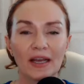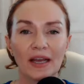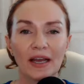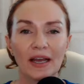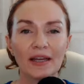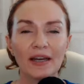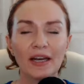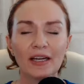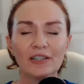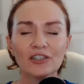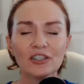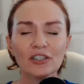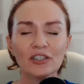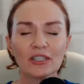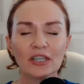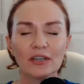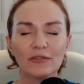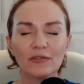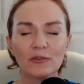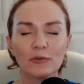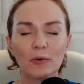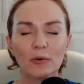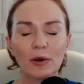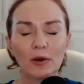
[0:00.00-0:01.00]
And I'll just
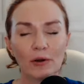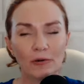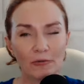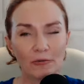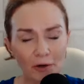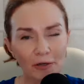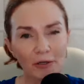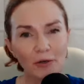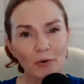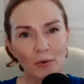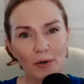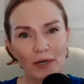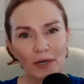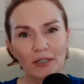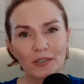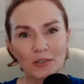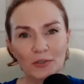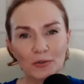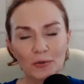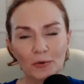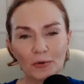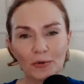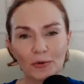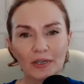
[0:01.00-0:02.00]
give you a very quick
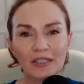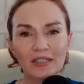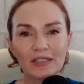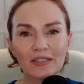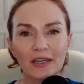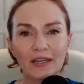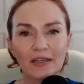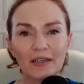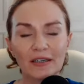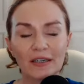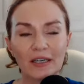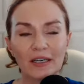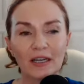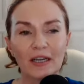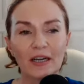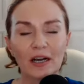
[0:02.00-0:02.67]
story is that